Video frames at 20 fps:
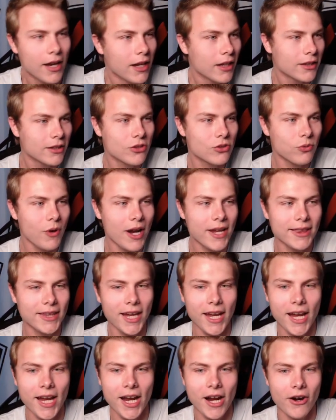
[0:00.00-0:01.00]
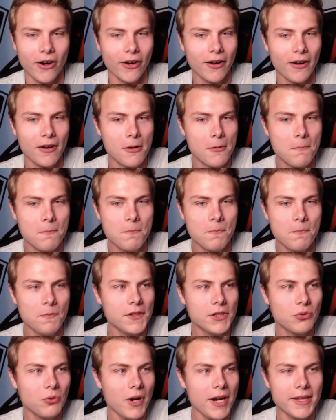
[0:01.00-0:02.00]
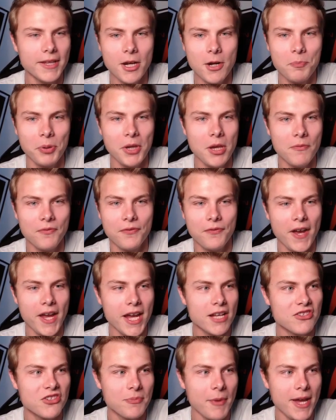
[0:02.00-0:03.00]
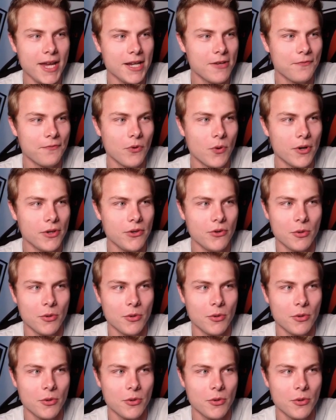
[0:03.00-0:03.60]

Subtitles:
It's right there. It's right there. Fans made it for you,